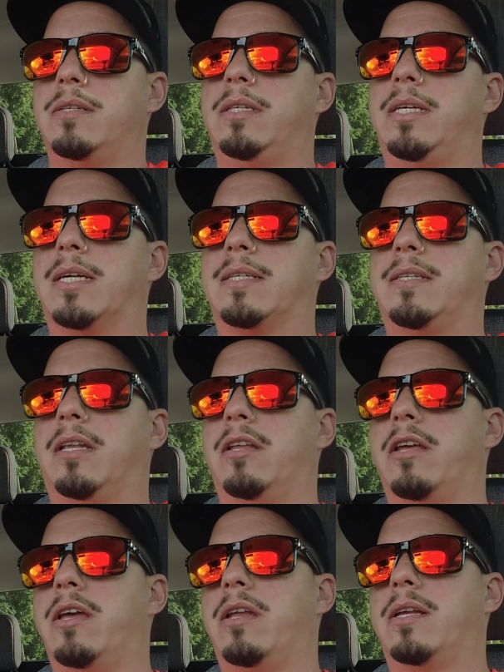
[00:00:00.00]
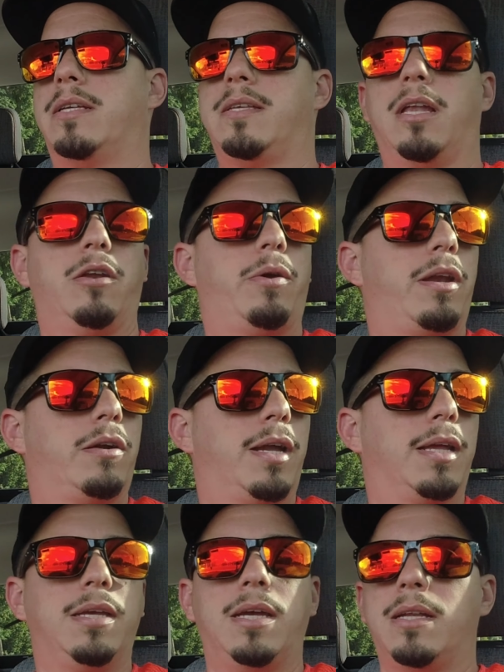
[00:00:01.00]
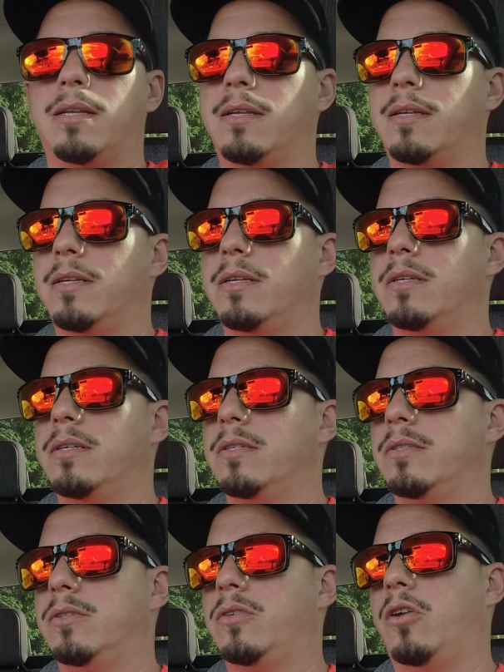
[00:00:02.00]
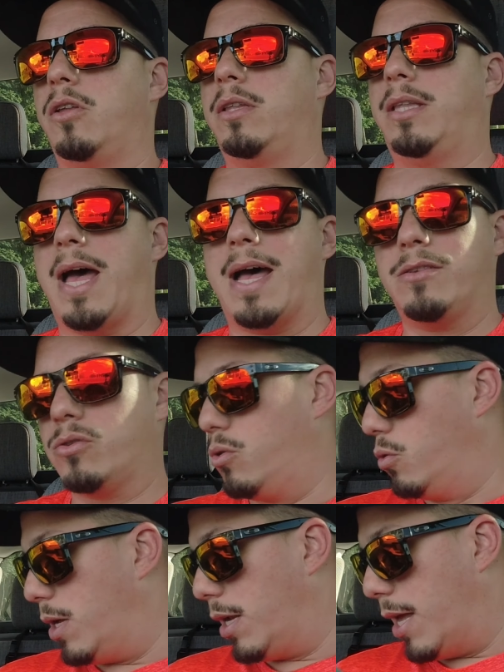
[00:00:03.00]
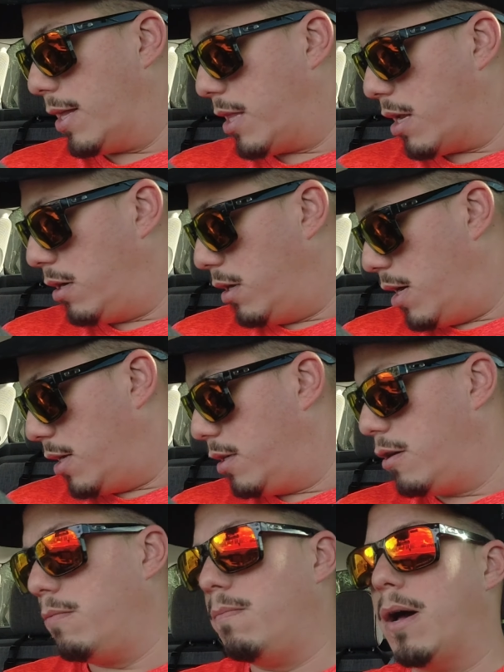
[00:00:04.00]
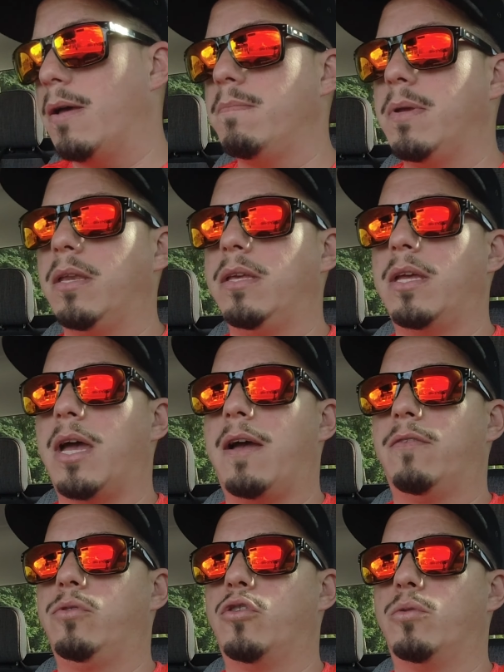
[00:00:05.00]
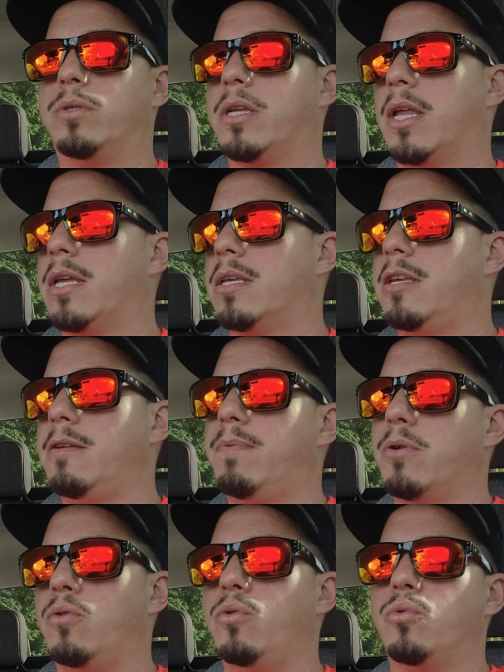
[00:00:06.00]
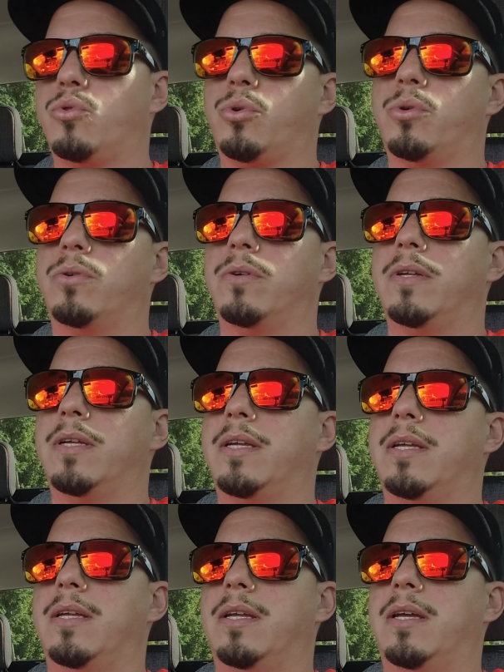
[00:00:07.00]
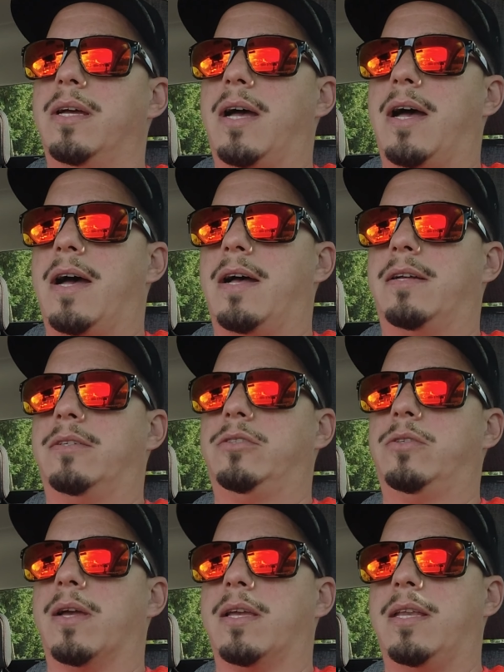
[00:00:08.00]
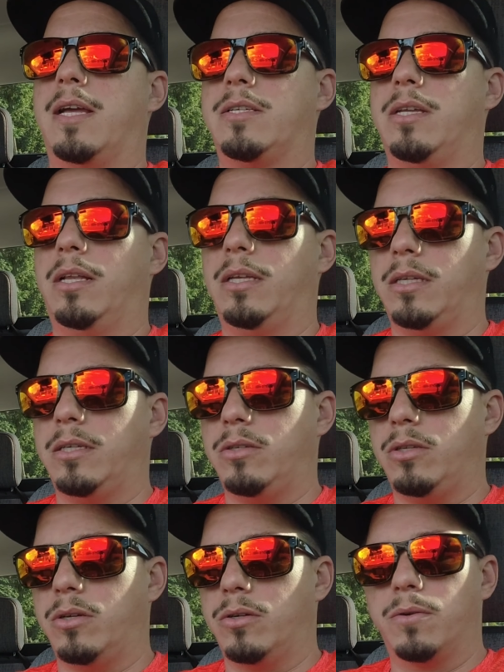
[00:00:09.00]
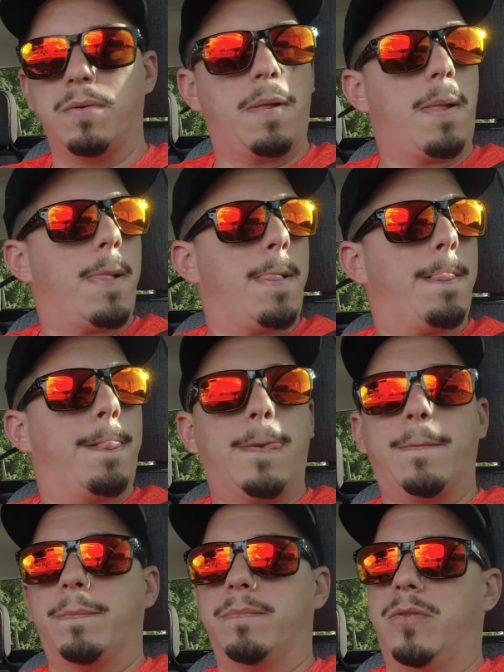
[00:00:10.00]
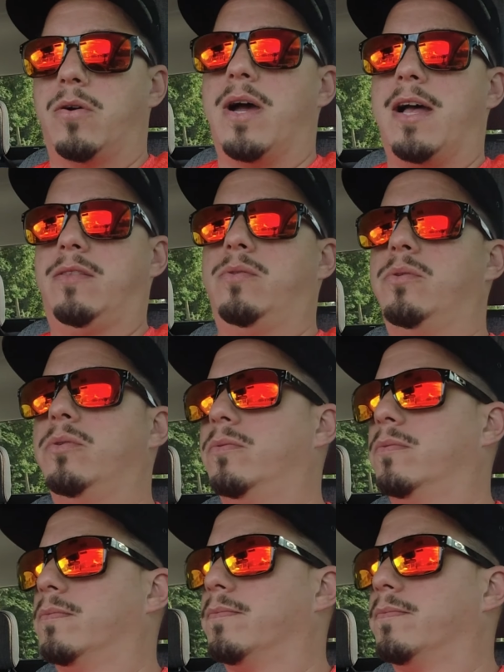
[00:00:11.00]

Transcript: the accelerator again so that's cool I like that a lot on my mini I have to always like keep it on neutral uh, so I can actually you know don't have to